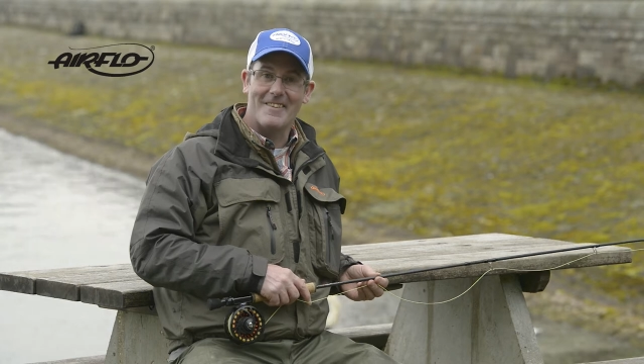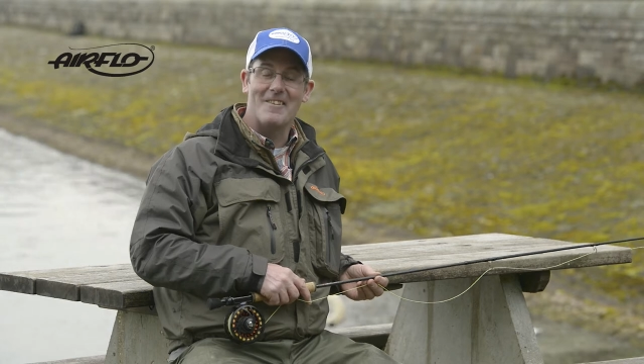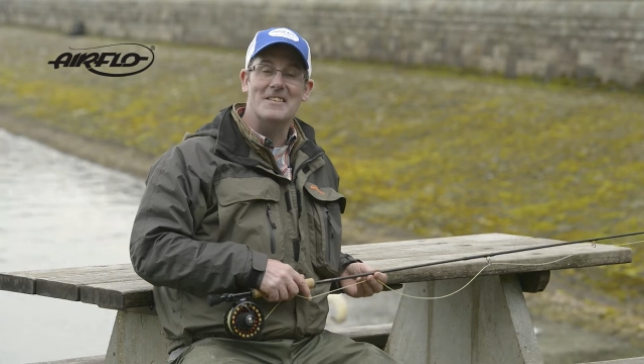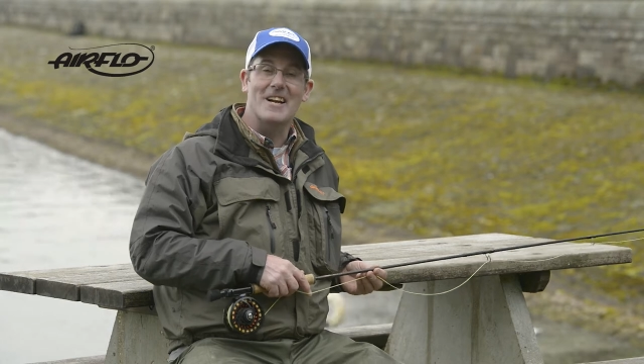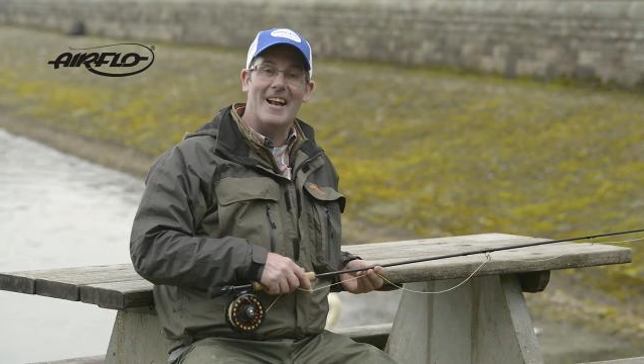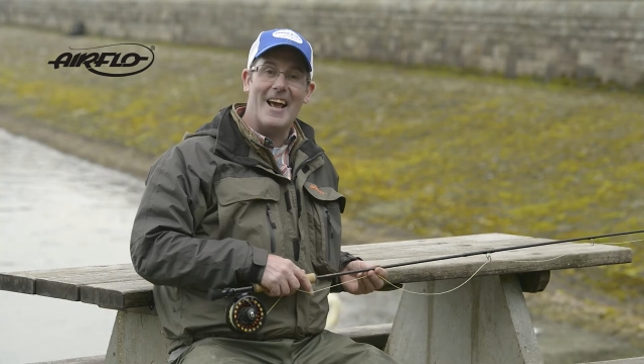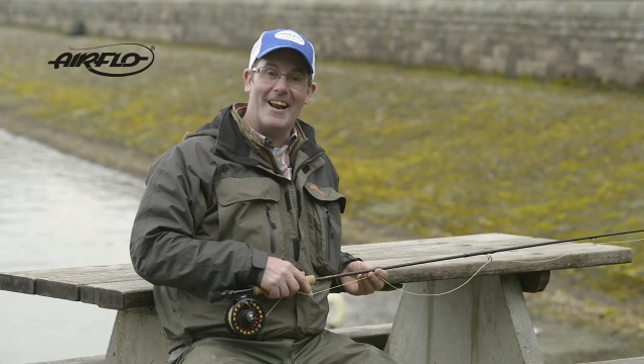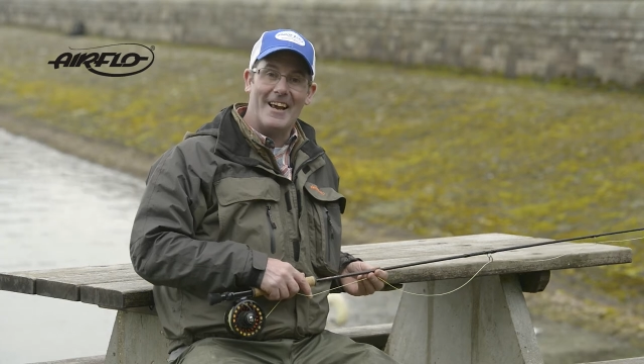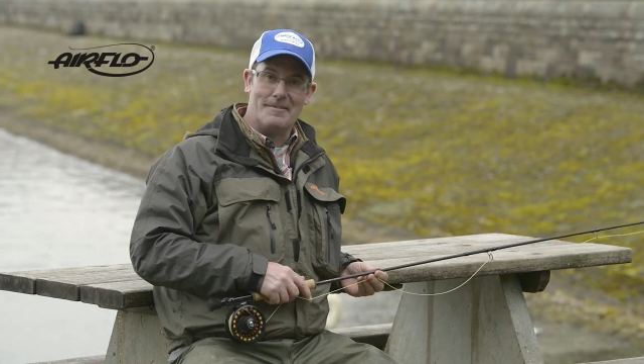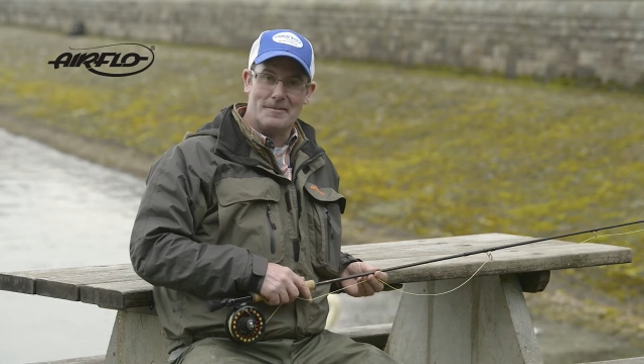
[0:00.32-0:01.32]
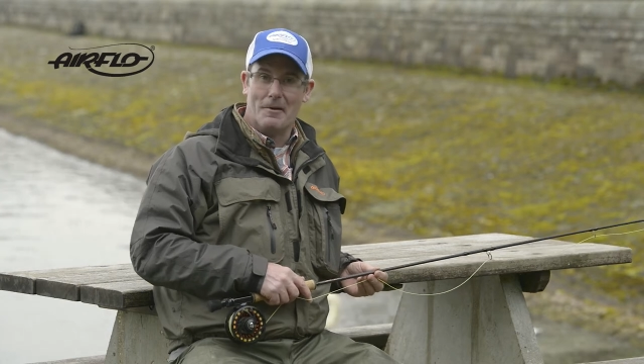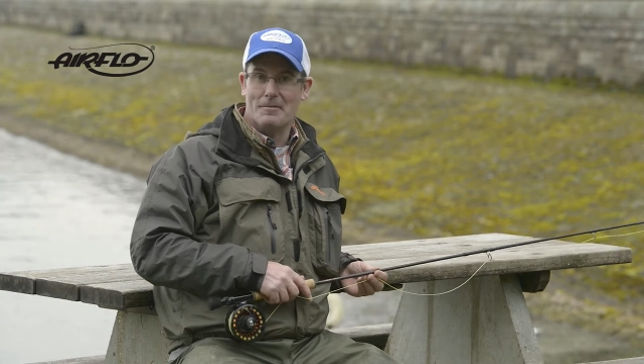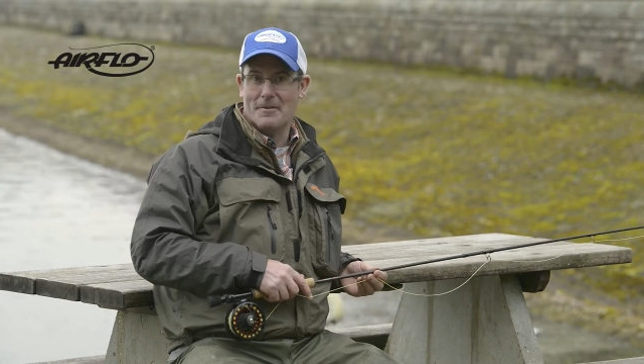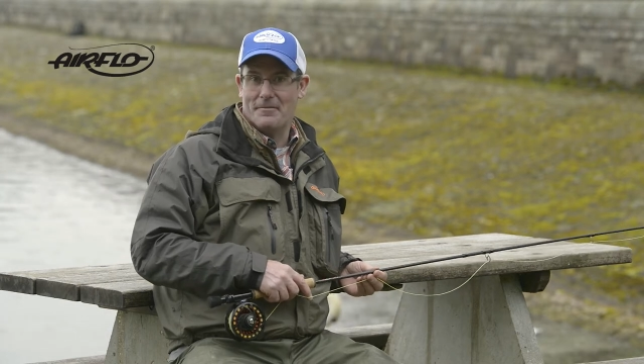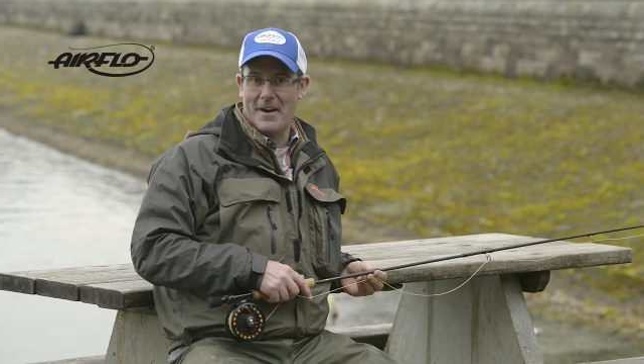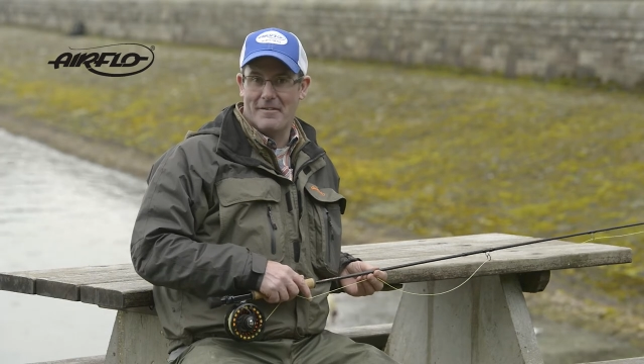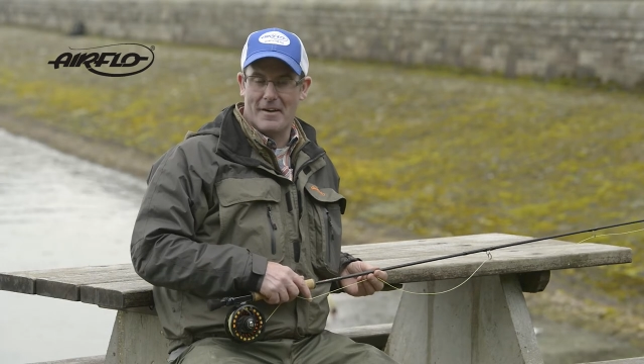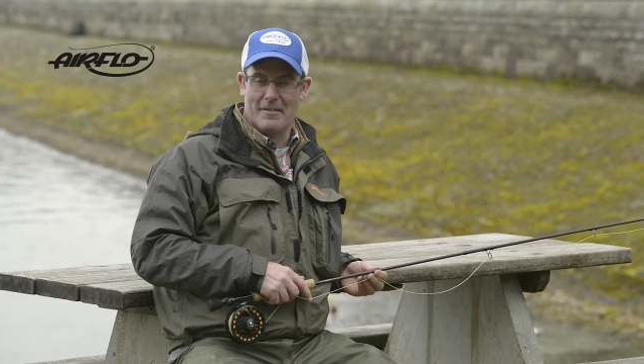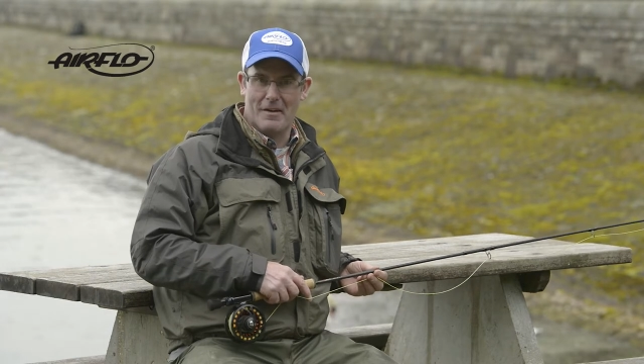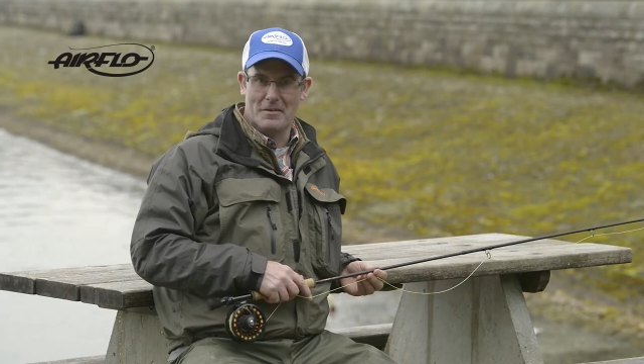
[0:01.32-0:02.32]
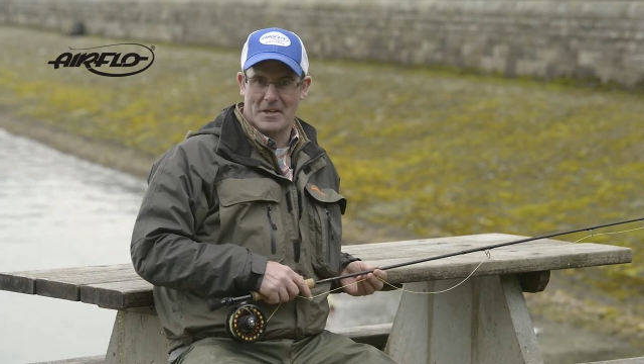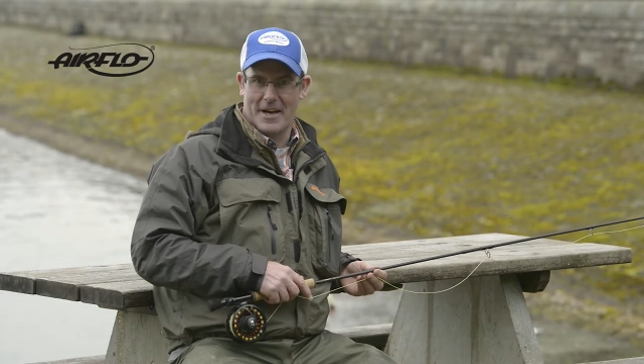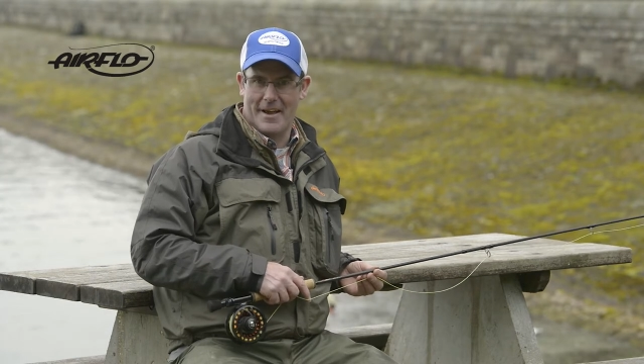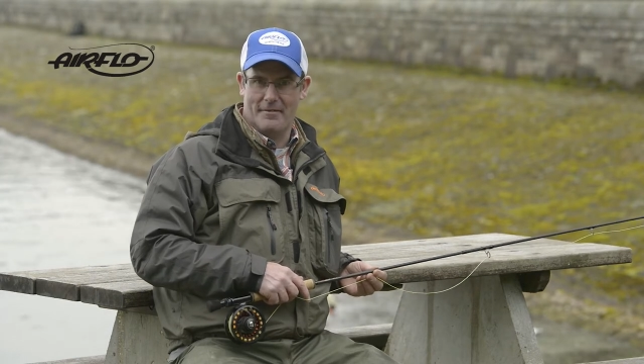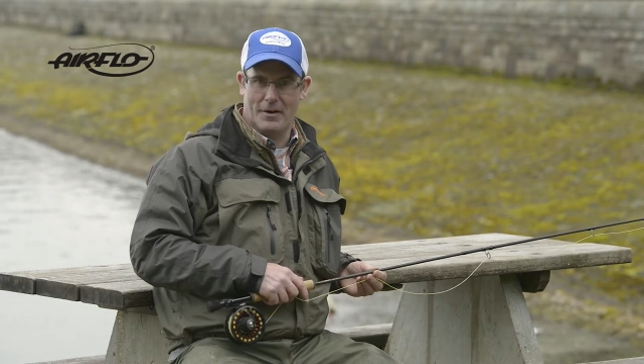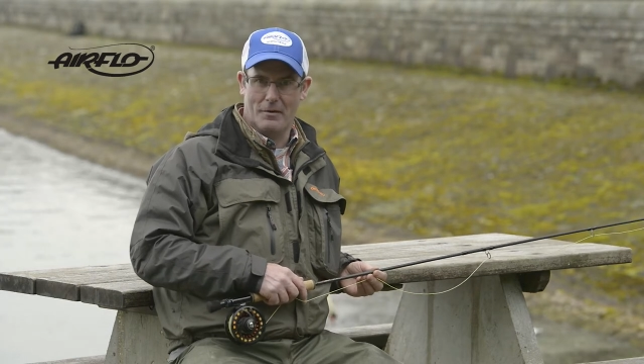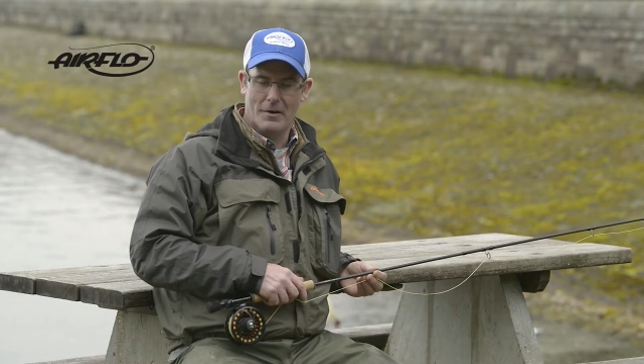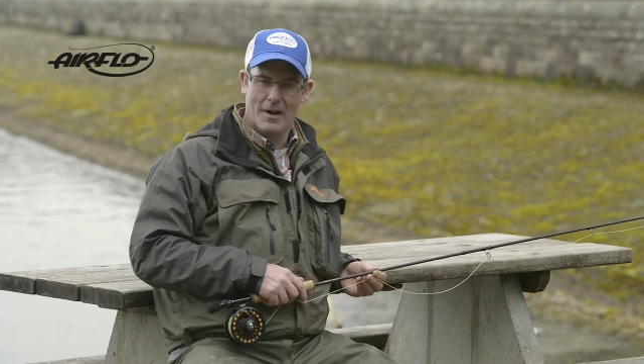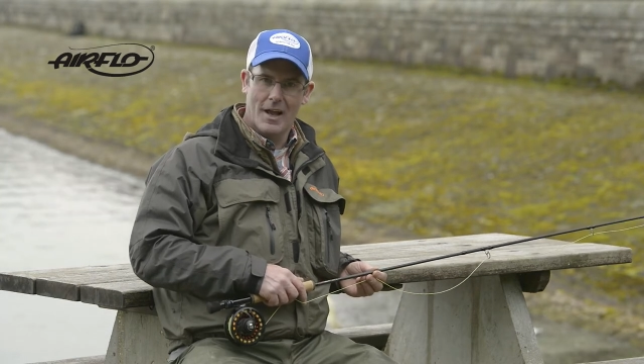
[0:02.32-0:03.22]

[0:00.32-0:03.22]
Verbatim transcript: The original Airlite was always a favourite of ours at Airflo,